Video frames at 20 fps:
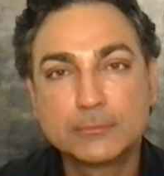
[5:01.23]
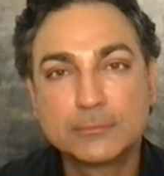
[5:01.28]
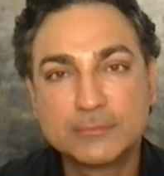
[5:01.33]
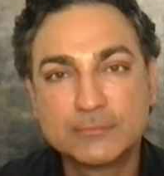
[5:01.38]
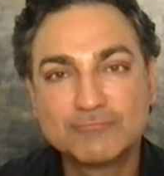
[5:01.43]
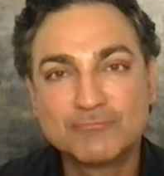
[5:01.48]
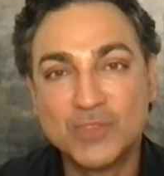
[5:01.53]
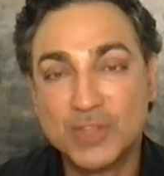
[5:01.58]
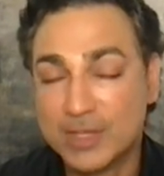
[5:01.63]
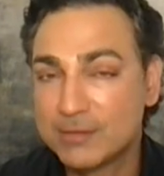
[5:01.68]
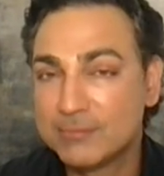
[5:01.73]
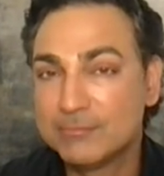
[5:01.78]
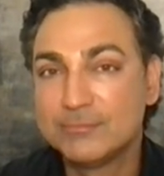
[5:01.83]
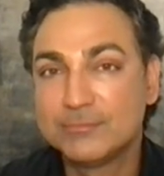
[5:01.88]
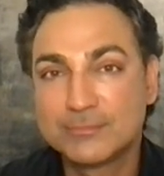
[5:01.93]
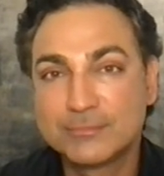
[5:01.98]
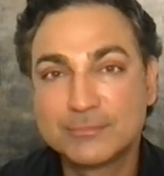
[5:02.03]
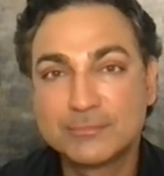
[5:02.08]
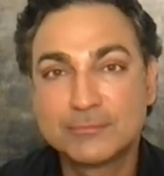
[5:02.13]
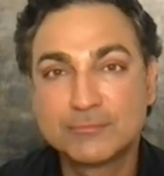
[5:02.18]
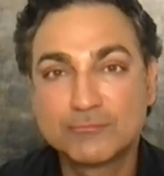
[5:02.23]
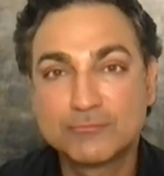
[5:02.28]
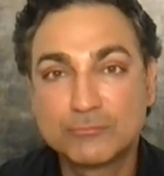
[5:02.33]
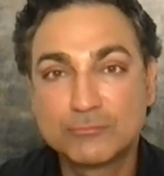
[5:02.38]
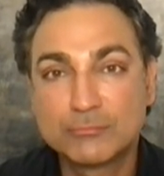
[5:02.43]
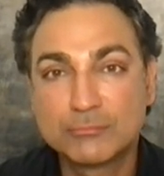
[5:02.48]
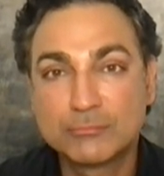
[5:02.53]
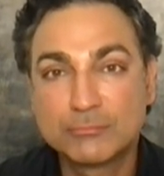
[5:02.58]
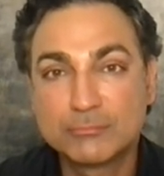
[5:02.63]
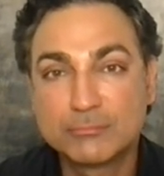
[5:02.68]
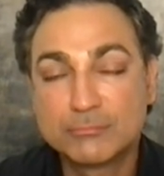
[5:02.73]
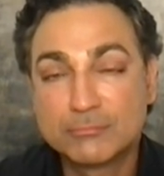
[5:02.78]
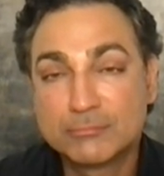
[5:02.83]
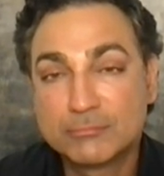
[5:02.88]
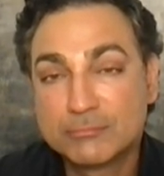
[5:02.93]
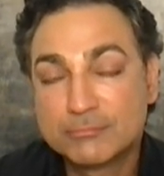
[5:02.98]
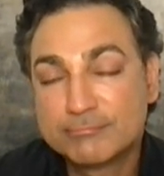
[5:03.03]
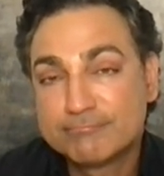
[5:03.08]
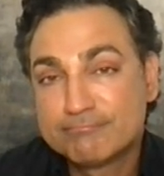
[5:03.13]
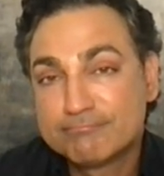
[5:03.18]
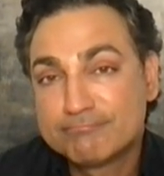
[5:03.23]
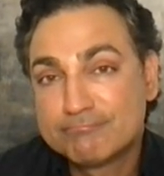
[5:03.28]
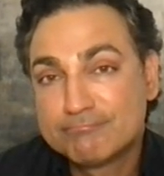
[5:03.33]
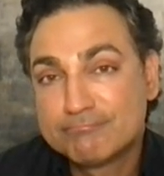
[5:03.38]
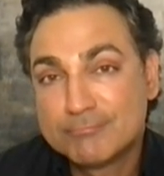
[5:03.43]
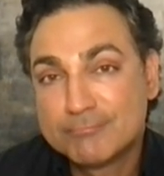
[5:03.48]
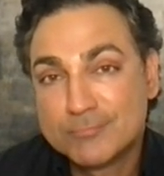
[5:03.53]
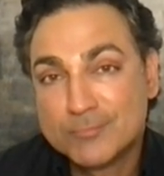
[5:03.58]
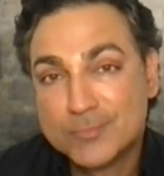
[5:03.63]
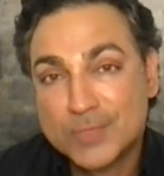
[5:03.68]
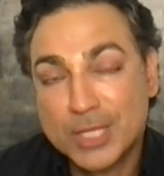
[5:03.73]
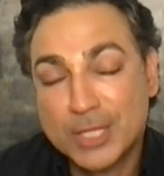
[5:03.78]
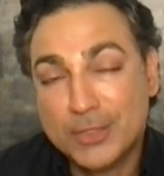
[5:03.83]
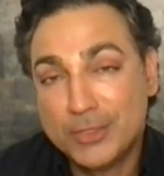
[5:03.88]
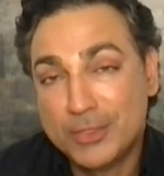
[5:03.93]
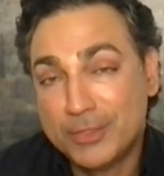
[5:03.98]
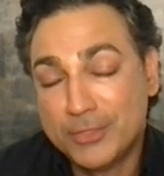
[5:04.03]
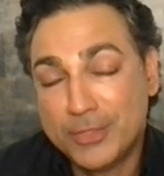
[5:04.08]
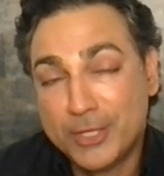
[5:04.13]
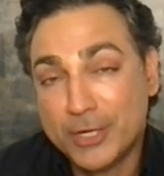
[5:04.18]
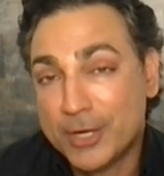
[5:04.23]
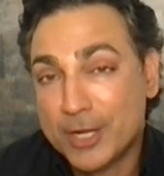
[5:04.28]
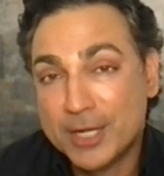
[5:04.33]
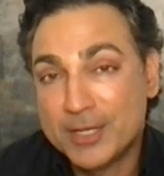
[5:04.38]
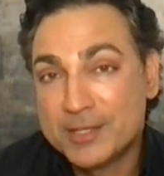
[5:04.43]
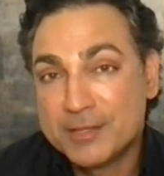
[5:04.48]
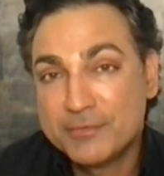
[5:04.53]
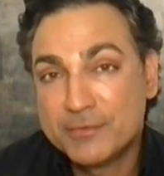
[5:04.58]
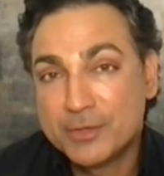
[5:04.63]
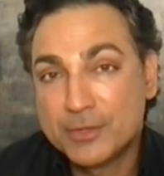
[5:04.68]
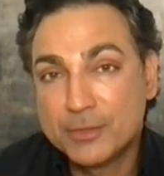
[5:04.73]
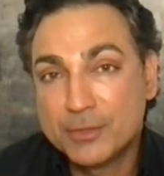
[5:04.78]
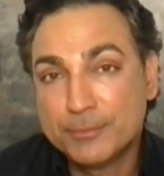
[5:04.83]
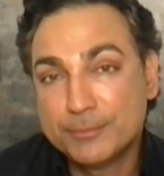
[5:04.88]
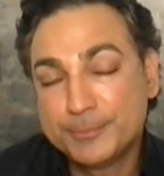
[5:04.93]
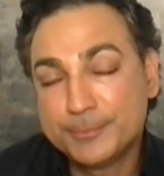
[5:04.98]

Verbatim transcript: this is really good information. So they're not difficult.